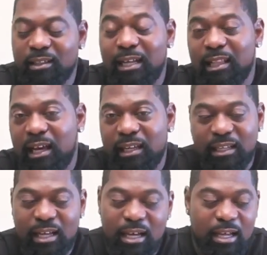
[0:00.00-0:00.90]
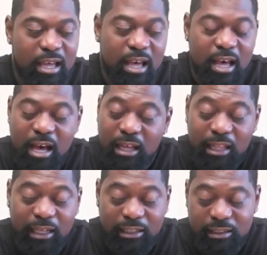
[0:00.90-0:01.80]
Cause I
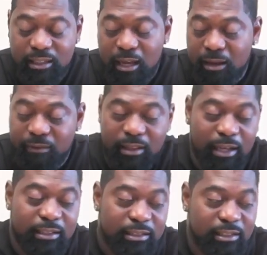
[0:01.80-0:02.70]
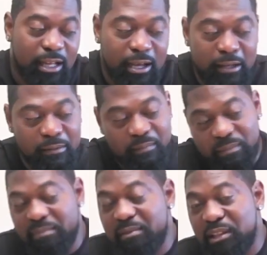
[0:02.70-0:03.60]
like this
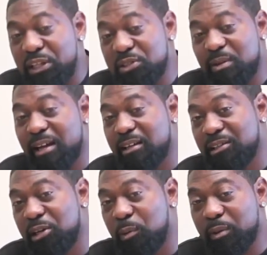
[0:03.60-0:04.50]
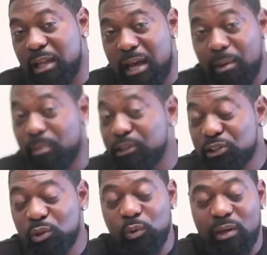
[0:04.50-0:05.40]
knife. This one I could have done with that, but
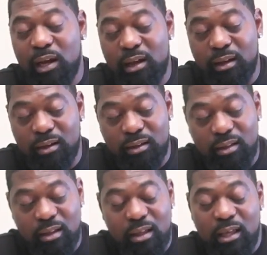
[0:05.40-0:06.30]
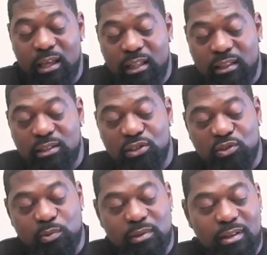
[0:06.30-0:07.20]
it's cool to have. And
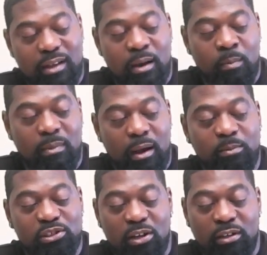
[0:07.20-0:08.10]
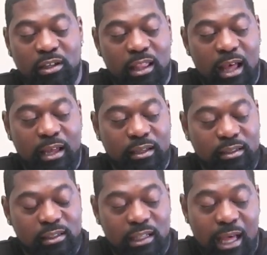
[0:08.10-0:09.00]
this one, I'm starting to
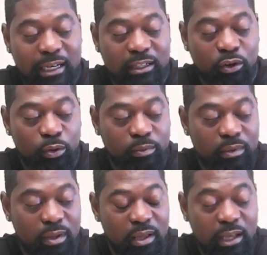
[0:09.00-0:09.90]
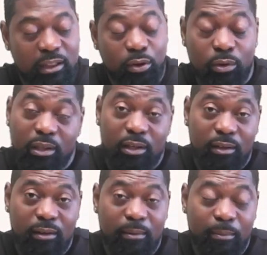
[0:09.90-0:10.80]
like. Cause I didn't know, it looked
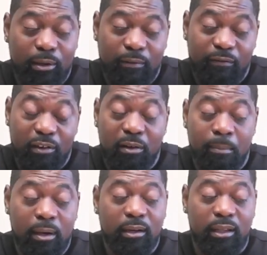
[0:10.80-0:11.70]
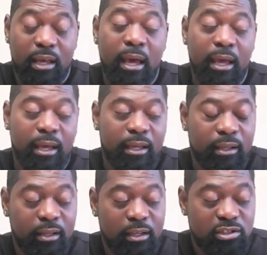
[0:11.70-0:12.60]
good, but it feel better in your hand.
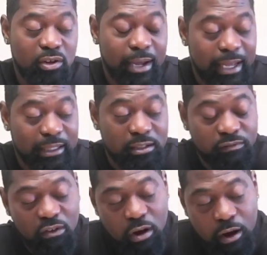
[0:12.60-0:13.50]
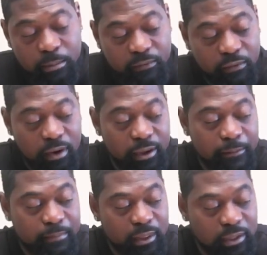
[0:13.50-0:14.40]
So I got this from Harbor
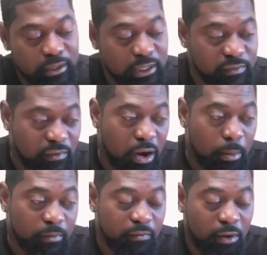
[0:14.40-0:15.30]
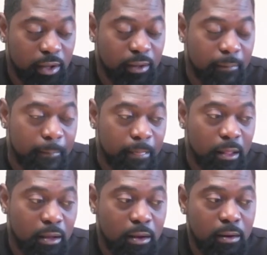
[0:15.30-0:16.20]
Freight, this from Harbor Freight.
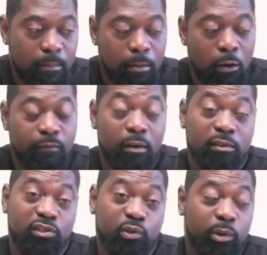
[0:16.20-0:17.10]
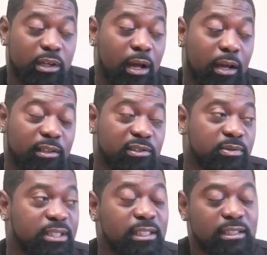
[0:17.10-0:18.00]
Both under $20, this
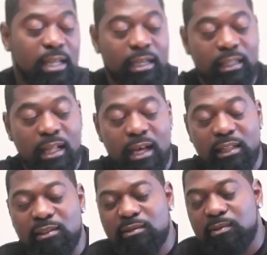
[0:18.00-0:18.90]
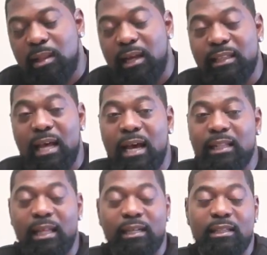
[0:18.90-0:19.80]
was $6.99, this one like
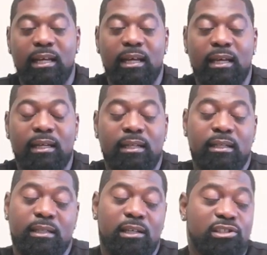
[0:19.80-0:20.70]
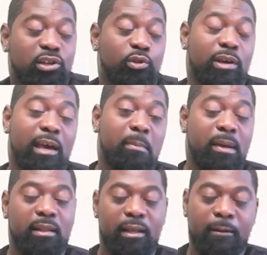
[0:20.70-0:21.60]
$9.99. So you can't
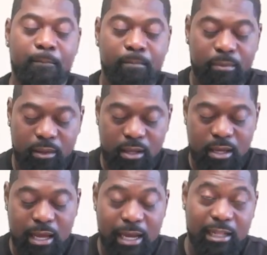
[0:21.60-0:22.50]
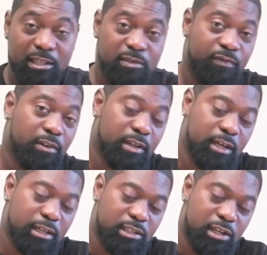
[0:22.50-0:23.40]
beat that. I got this from the
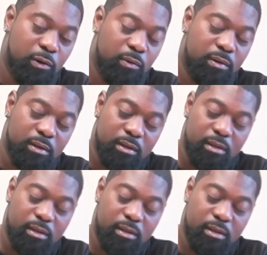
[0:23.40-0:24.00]
gun show.